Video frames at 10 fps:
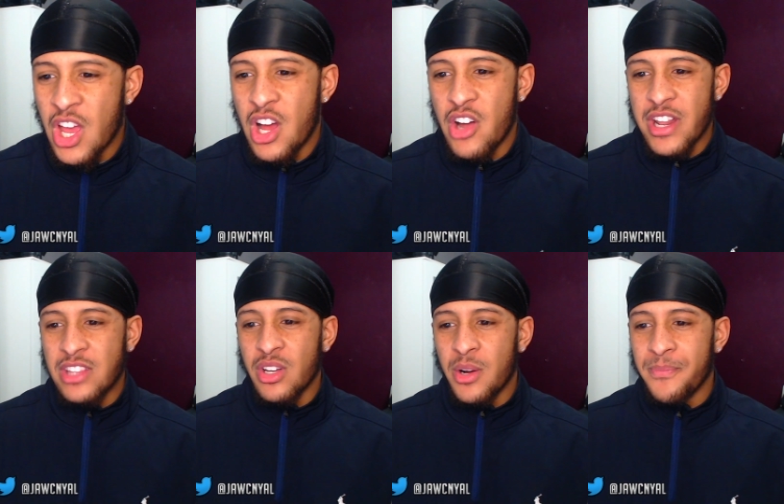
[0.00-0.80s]

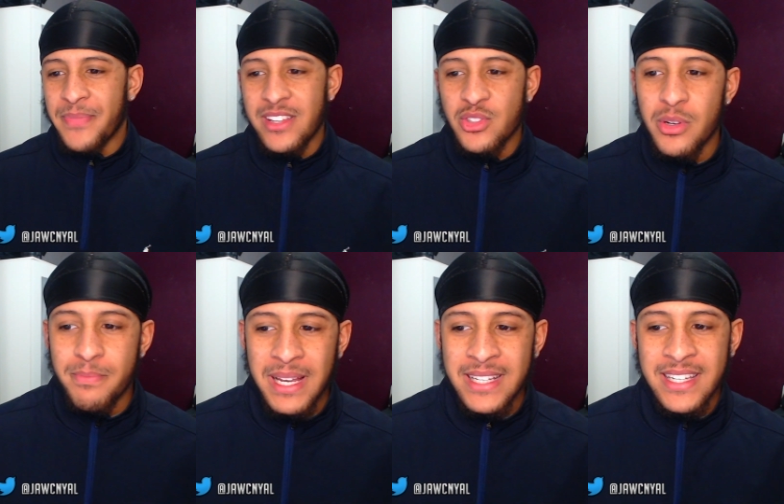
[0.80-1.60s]
Reto, and it's called
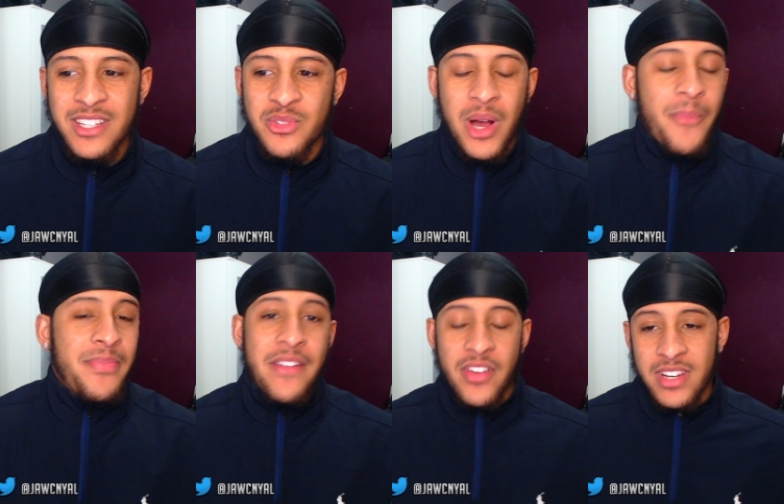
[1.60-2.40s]
Billy Kid as well.
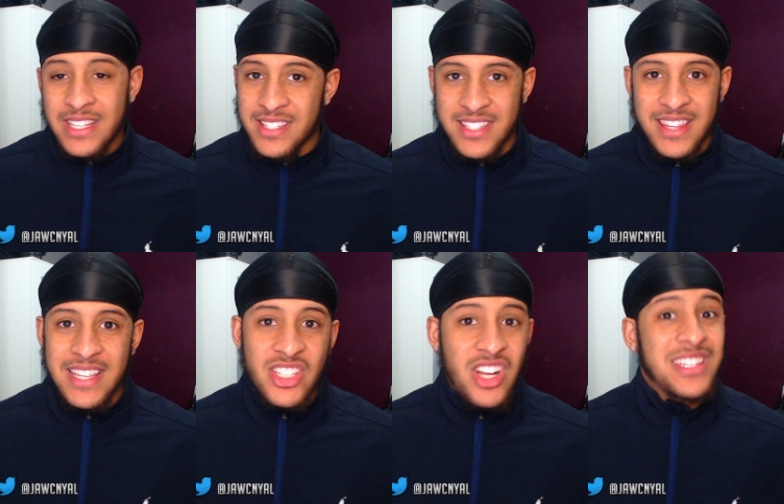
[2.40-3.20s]
Never listened to
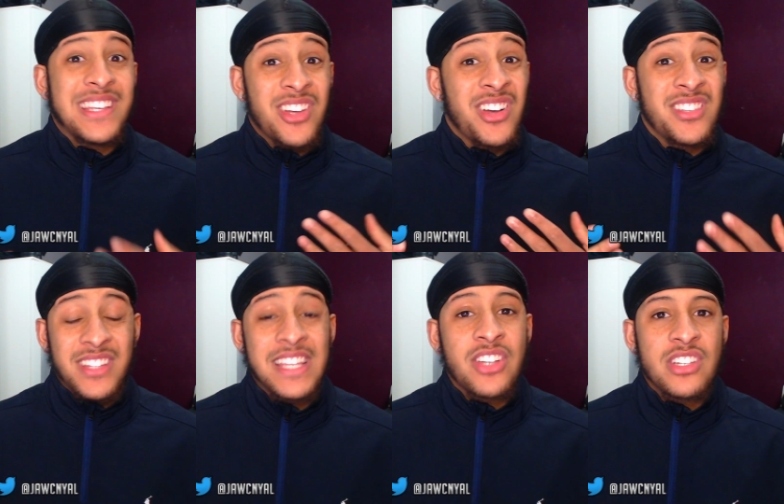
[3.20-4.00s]
these guys. These
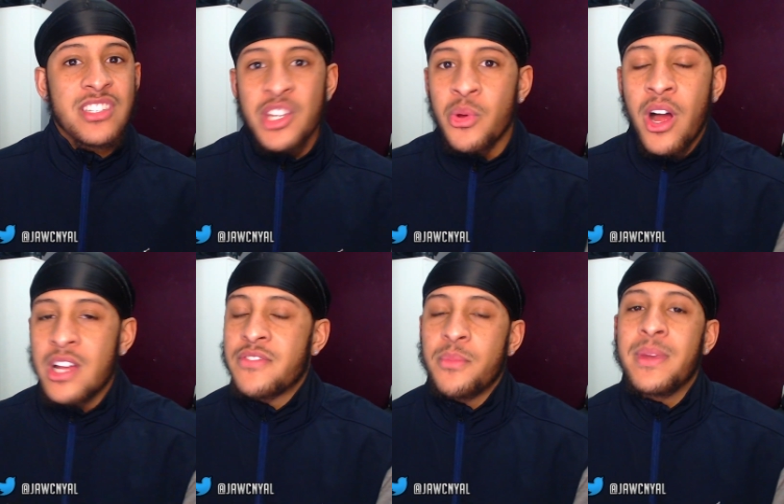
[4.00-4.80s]
guys are new
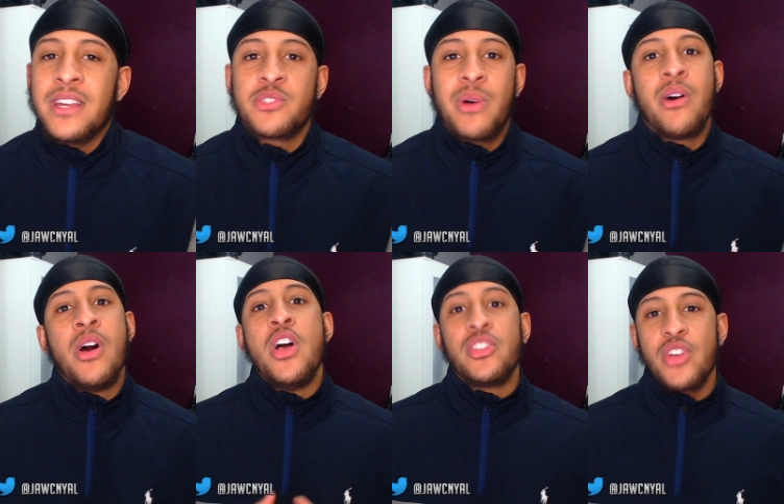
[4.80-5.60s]
artists for me as well.
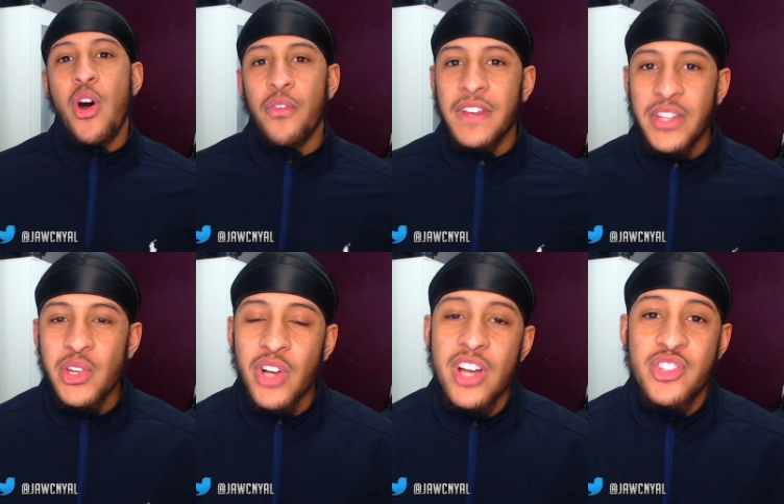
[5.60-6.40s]
So hopefully you
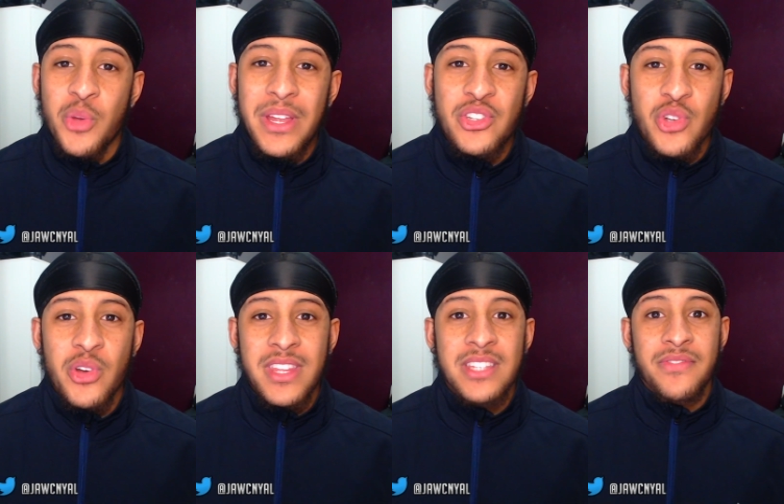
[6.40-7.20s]
guys do enjoy
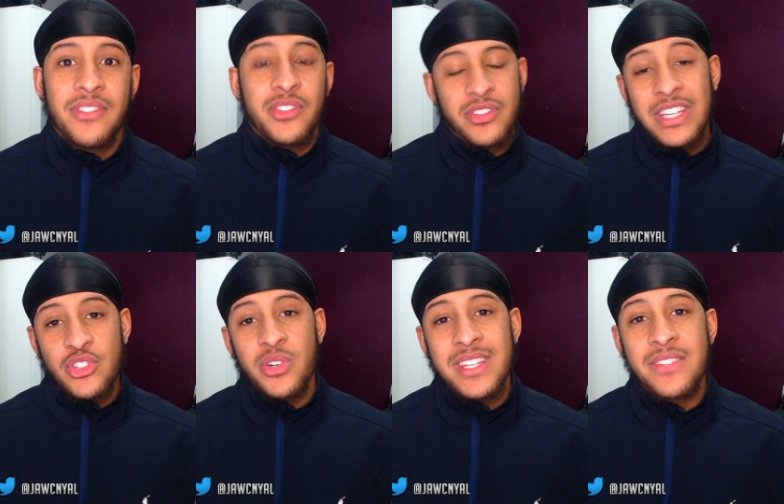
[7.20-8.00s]
these
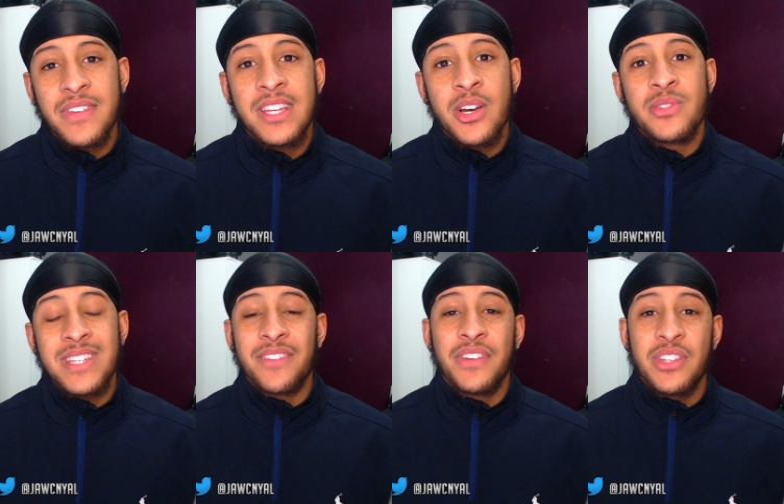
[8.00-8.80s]
videos. And
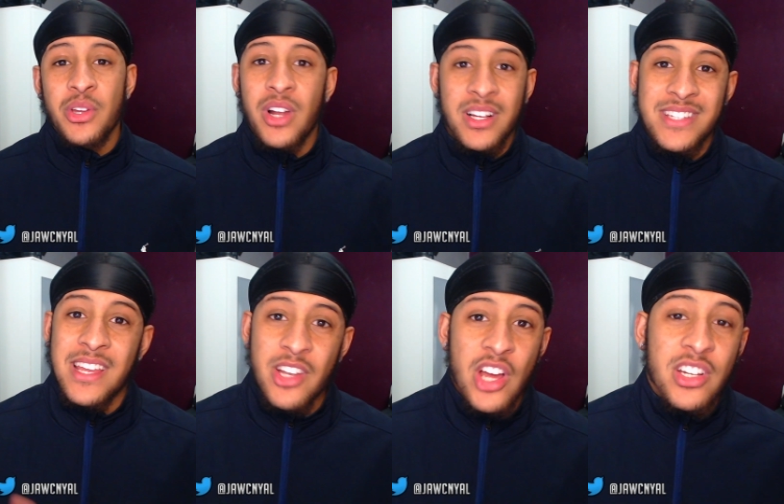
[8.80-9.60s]
if you do, like I
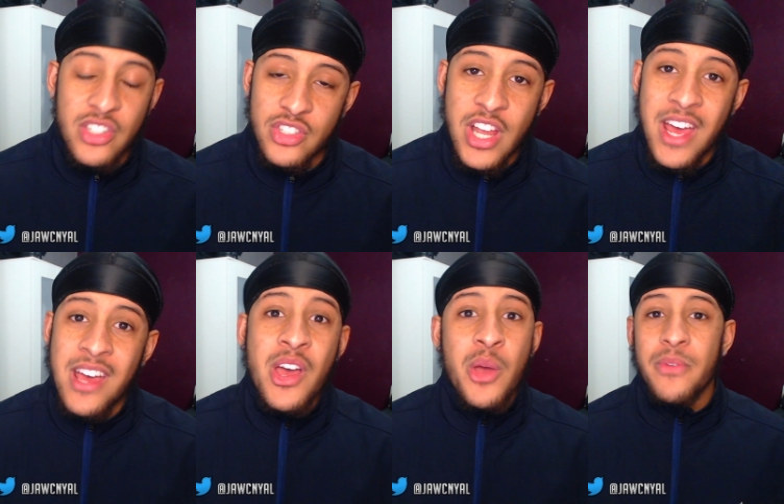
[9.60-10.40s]
said, like and share
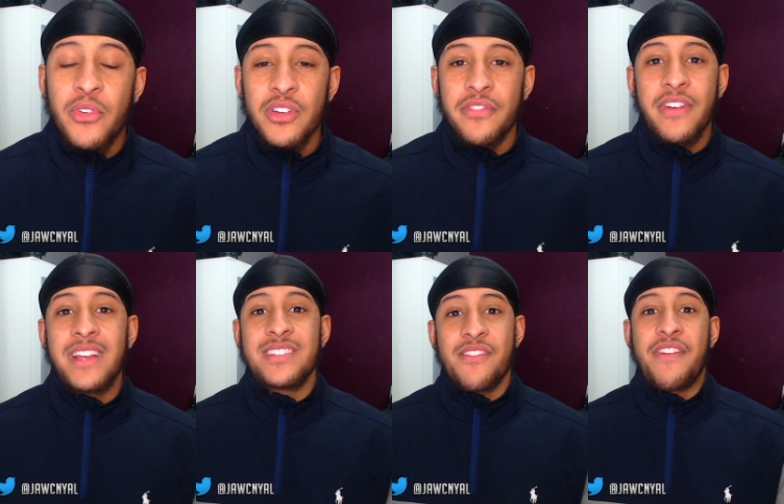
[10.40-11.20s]
with all your
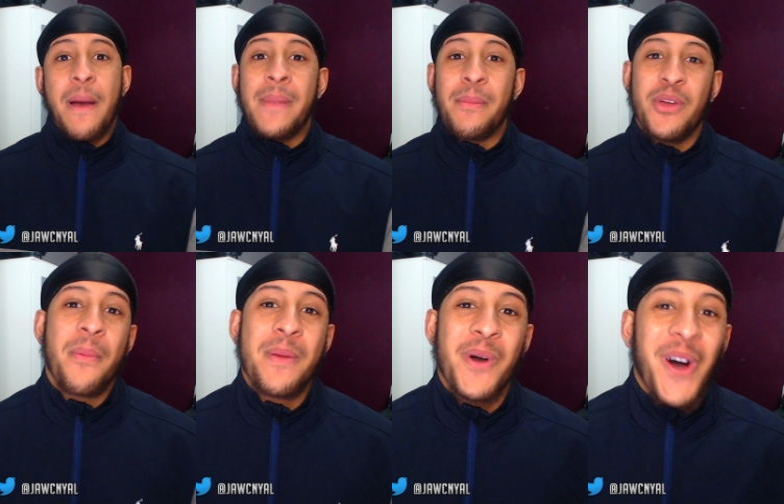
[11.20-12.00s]
friends and family, but your
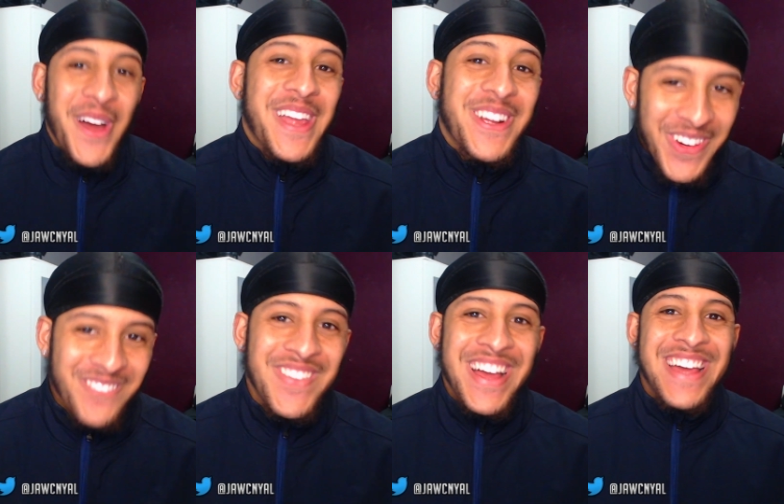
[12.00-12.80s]
people. Hey,
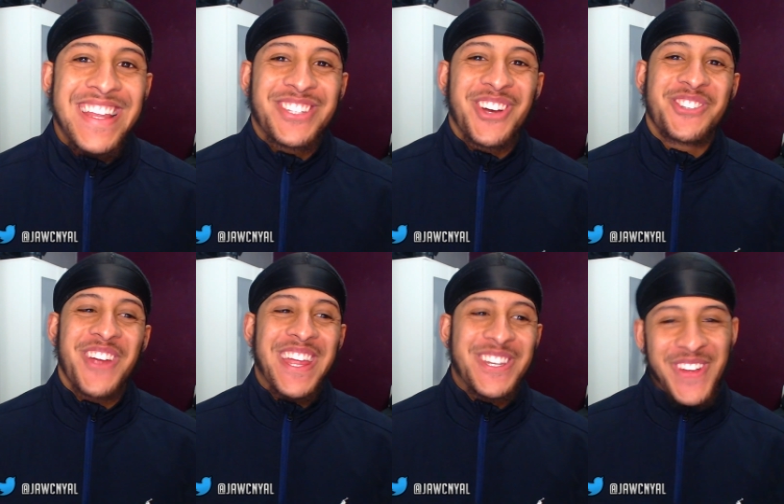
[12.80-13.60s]
come, let's go
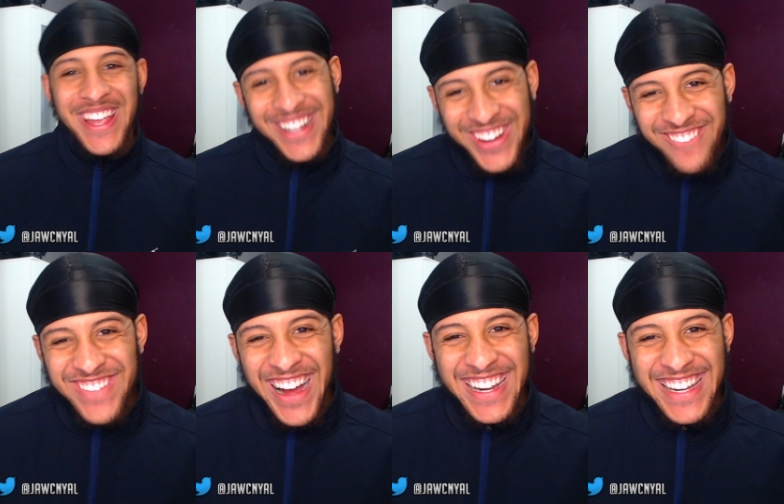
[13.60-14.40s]
straight into it. Come on.